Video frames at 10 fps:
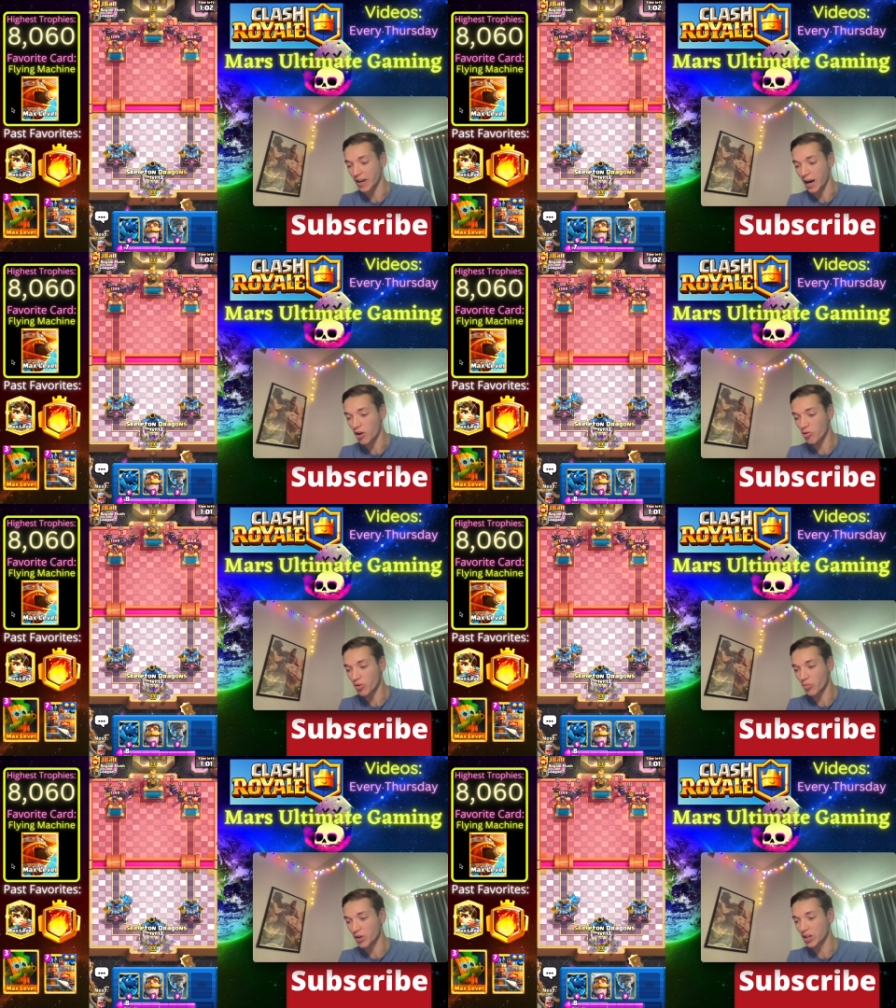
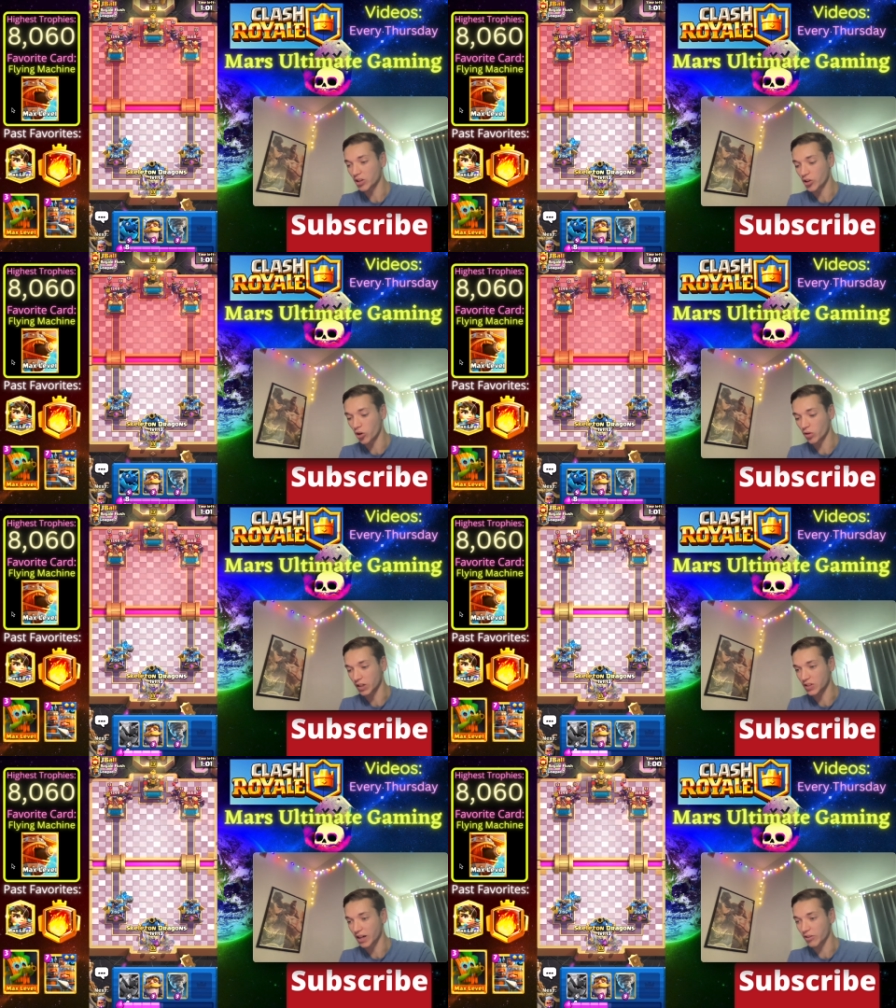Now we can go
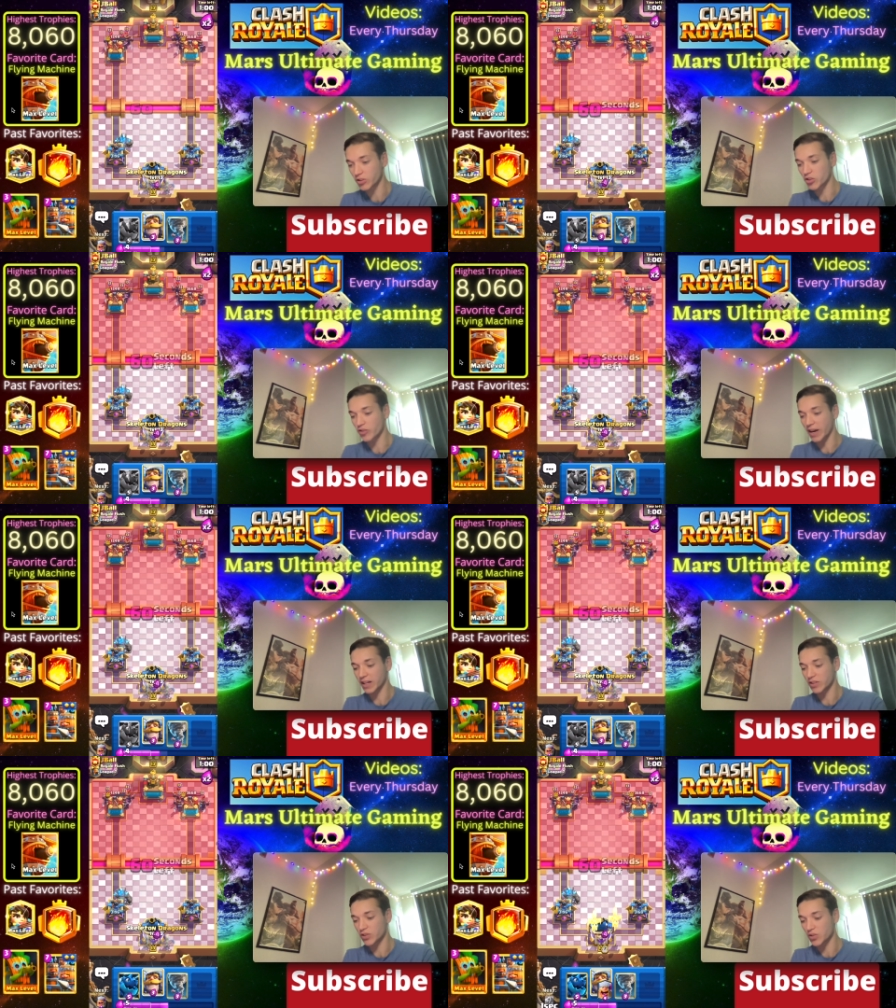like Skeleton
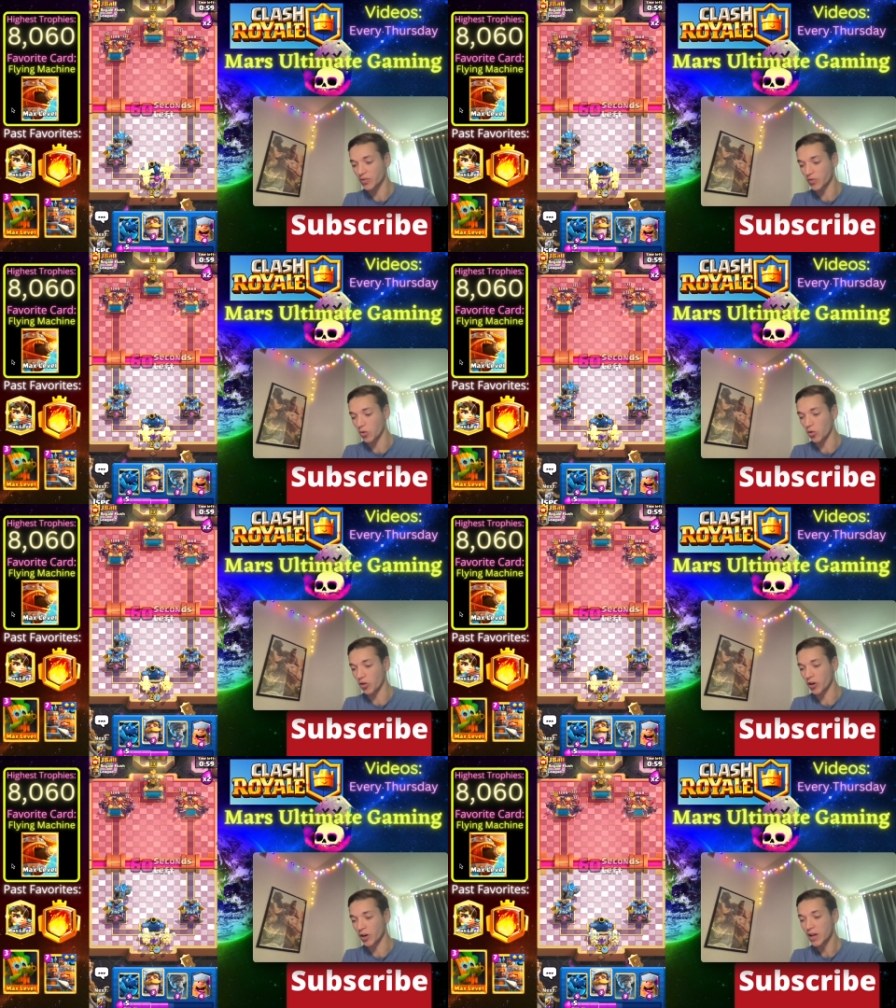Dragons
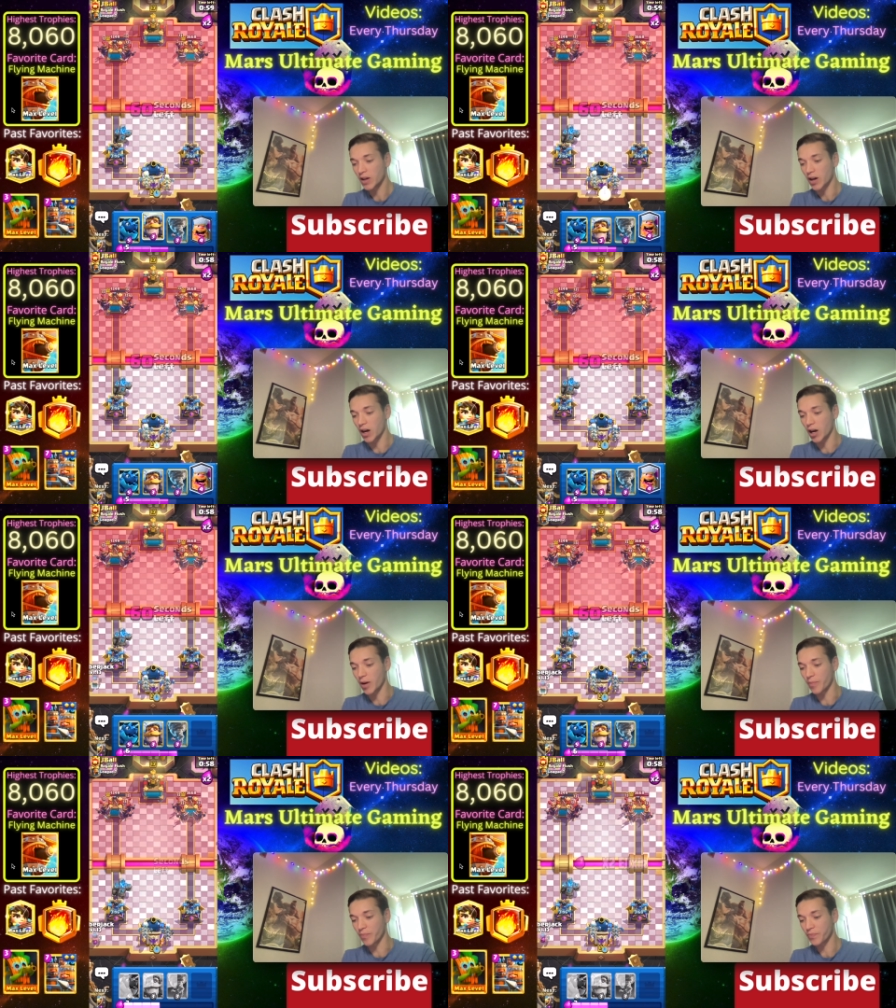for um,